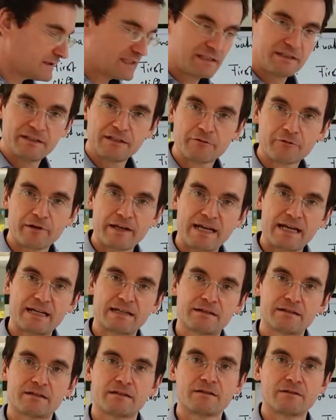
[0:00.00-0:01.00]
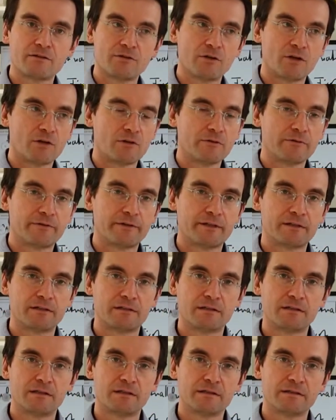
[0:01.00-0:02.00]
in degree n
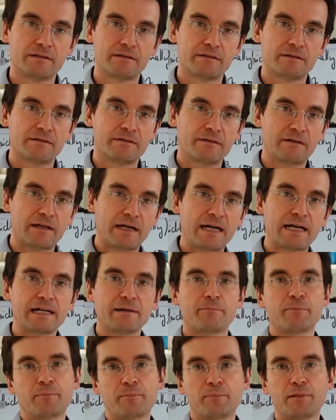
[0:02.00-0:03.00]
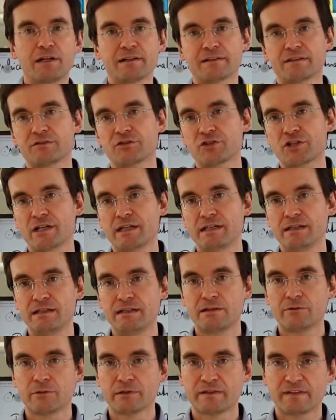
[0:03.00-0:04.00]
over I plus j
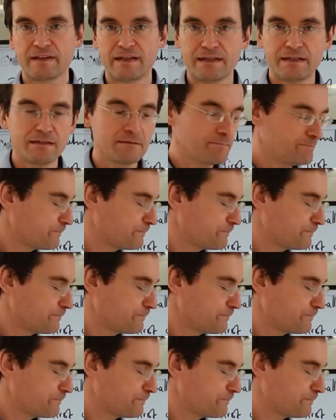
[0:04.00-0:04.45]
equals n.